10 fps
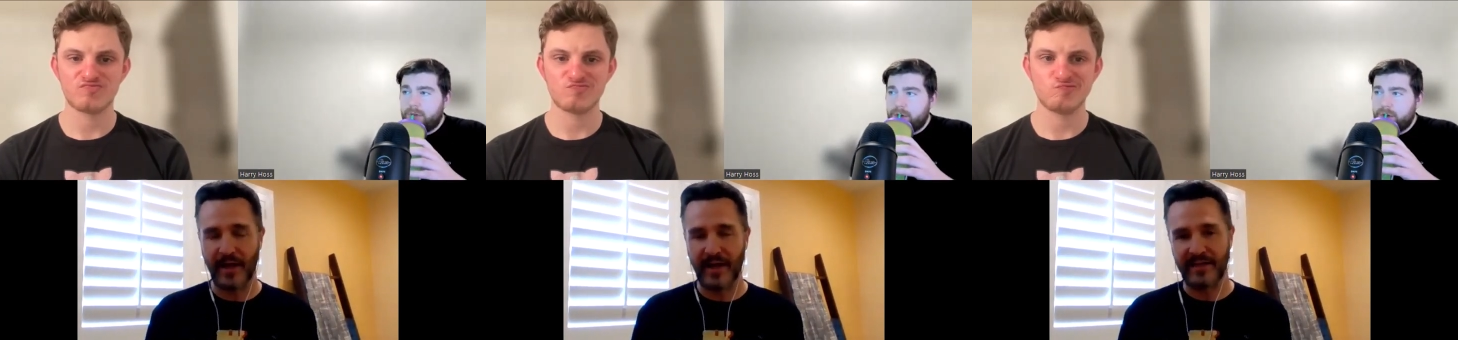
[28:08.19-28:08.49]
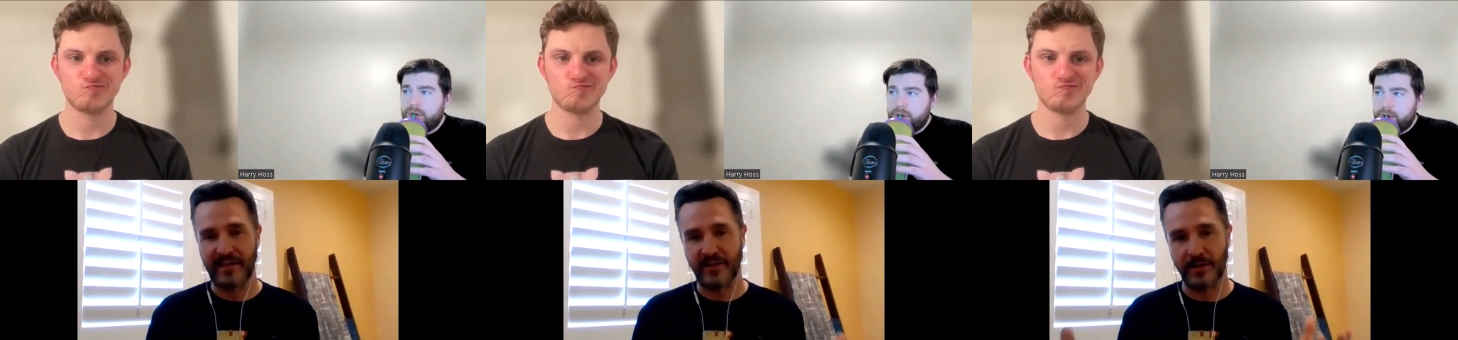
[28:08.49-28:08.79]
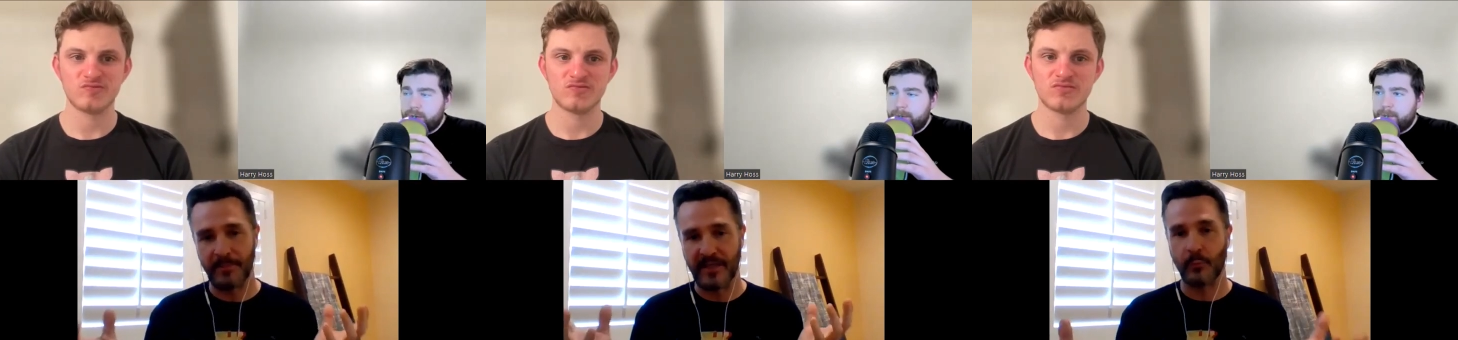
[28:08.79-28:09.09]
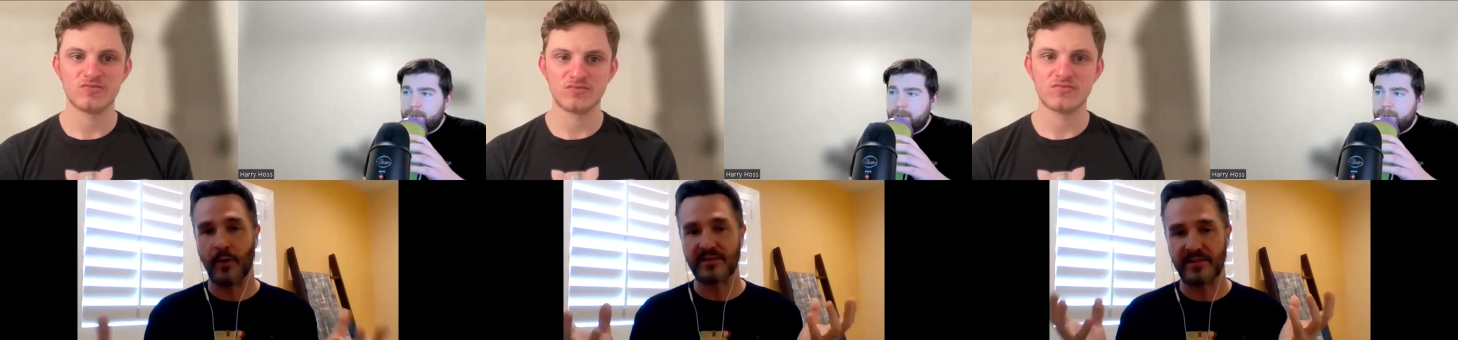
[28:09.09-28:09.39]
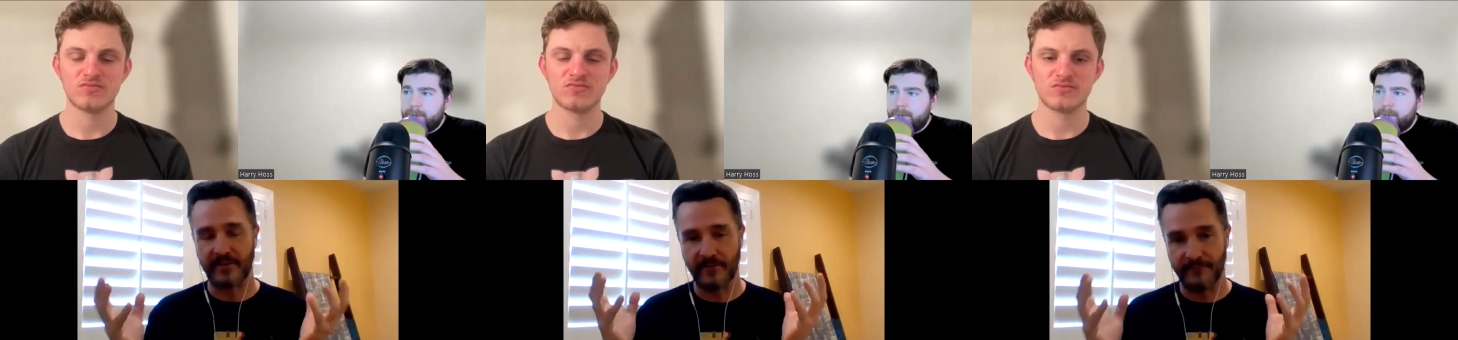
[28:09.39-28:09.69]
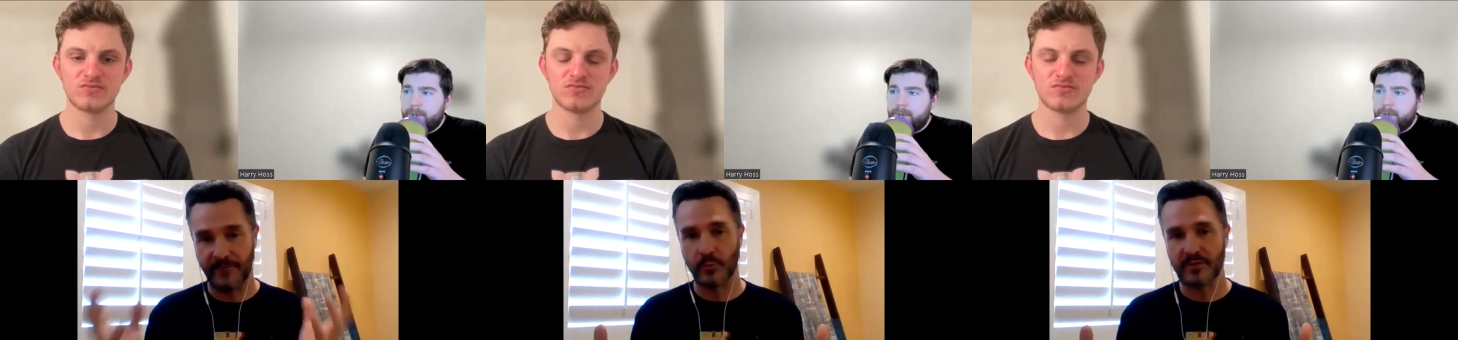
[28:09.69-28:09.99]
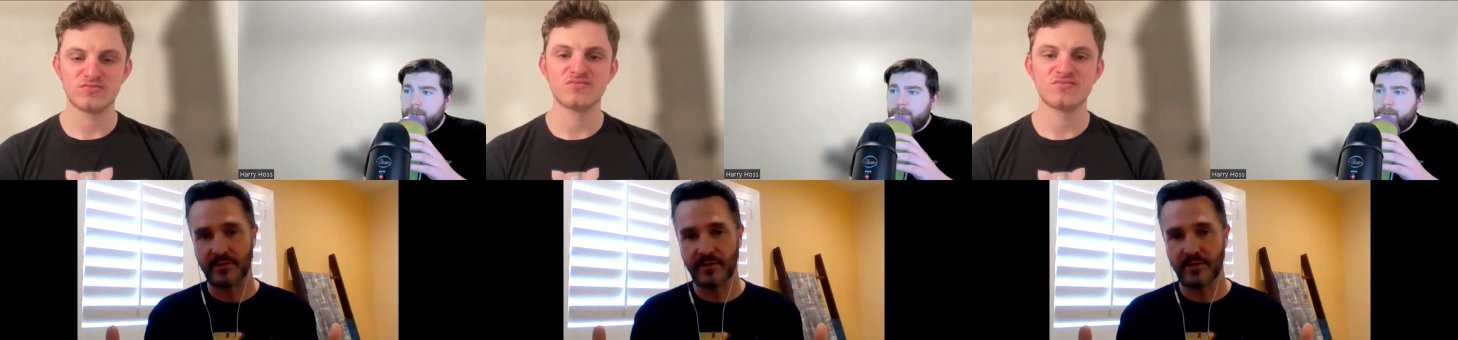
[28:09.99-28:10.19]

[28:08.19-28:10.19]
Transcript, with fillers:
Speaker 1: end up being the ones that vote.